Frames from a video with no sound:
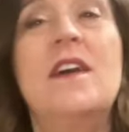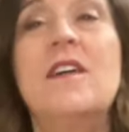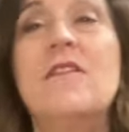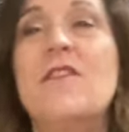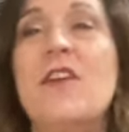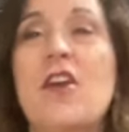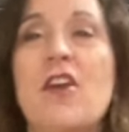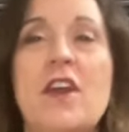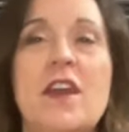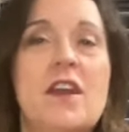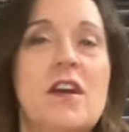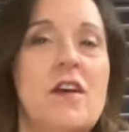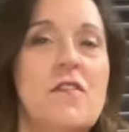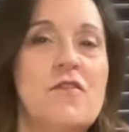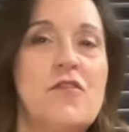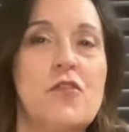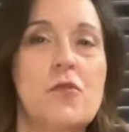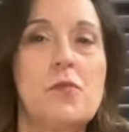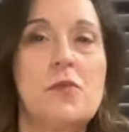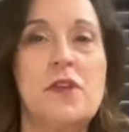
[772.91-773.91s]
very
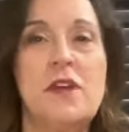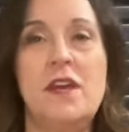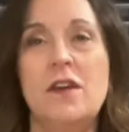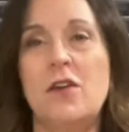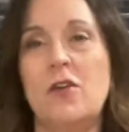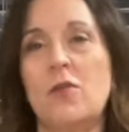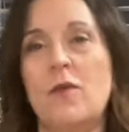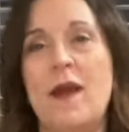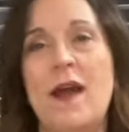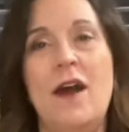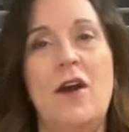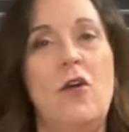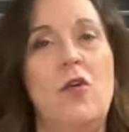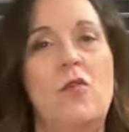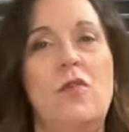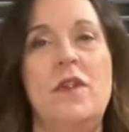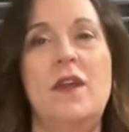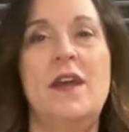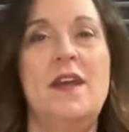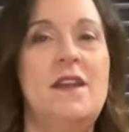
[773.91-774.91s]
comfortably
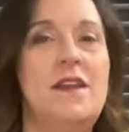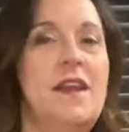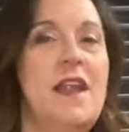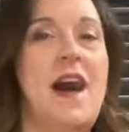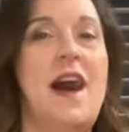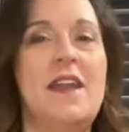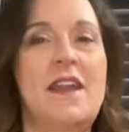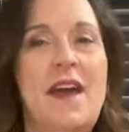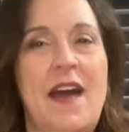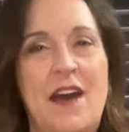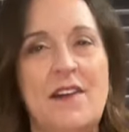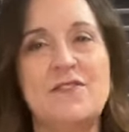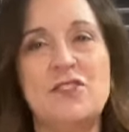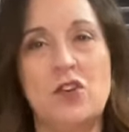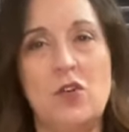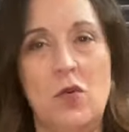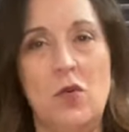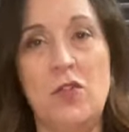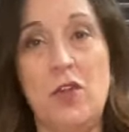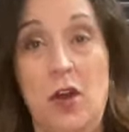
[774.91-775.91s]
around and not have to
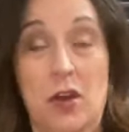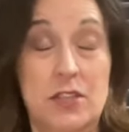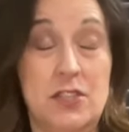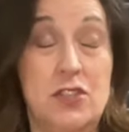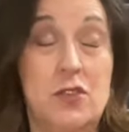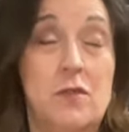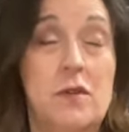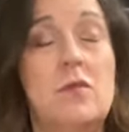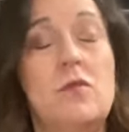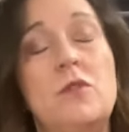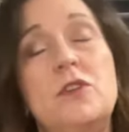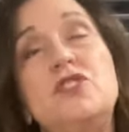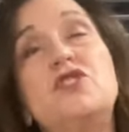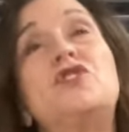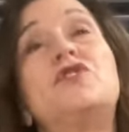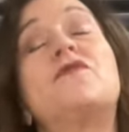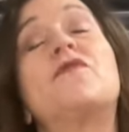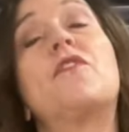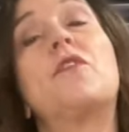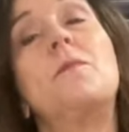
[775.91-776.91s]
hold on to it,
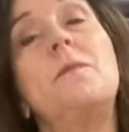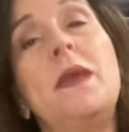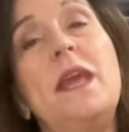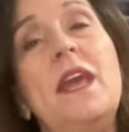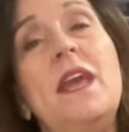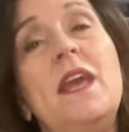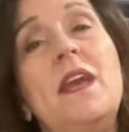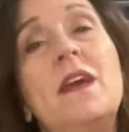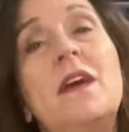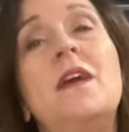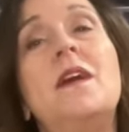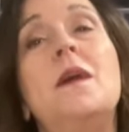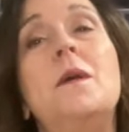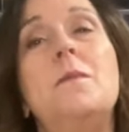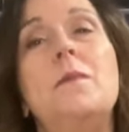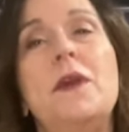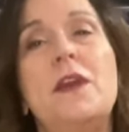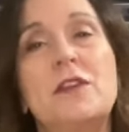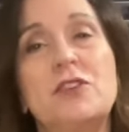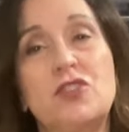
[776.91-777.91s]
which for me,
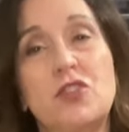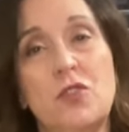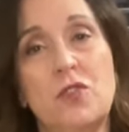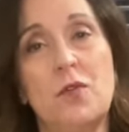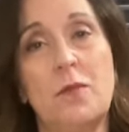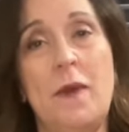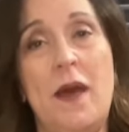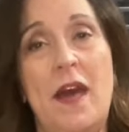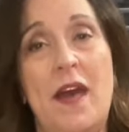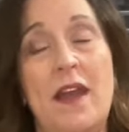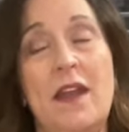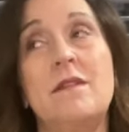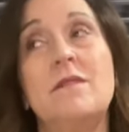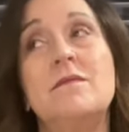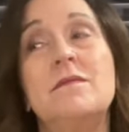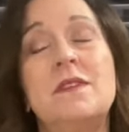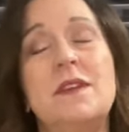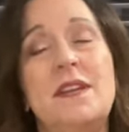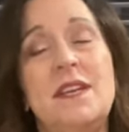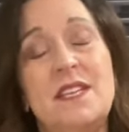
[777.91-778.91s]
being a shoulder bag,
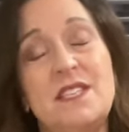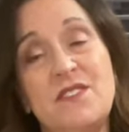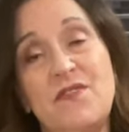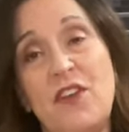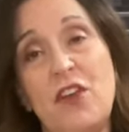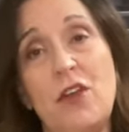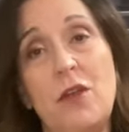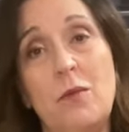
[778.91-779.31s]
is very